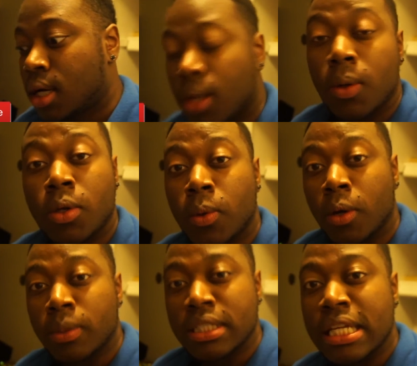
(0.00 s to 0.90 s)
we
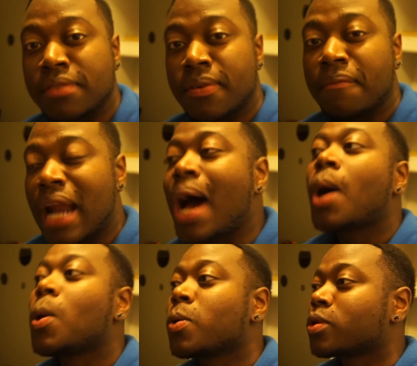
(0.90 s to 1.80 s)
will receive some
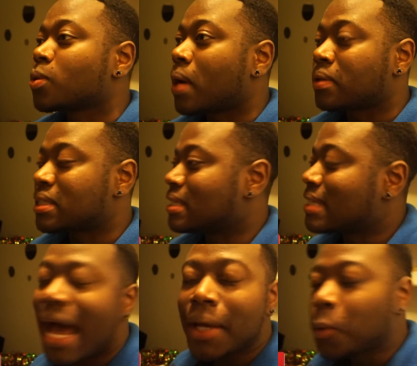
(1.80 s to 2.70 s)
vlogs throughout this
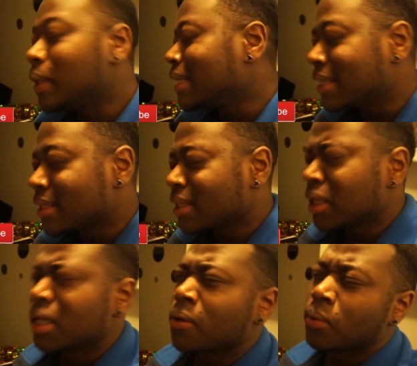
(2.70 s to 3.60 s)
entire week.
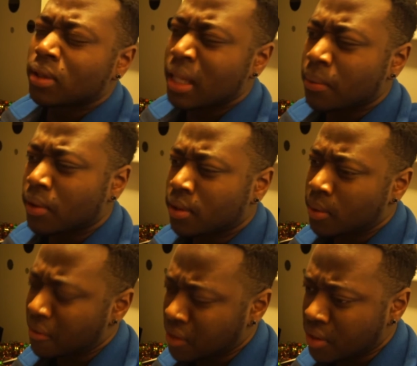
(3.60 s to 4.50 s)
We think we're gonna
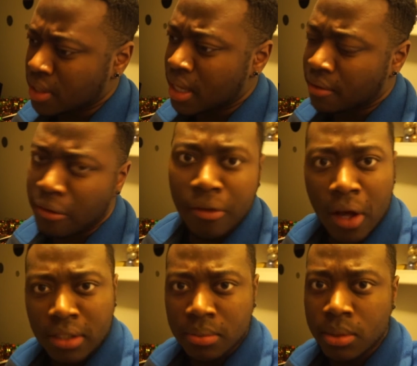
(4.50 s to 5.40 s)
do every other day for
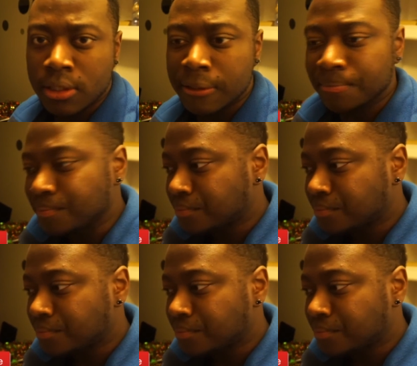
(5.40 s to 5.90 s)
Vlogsimus.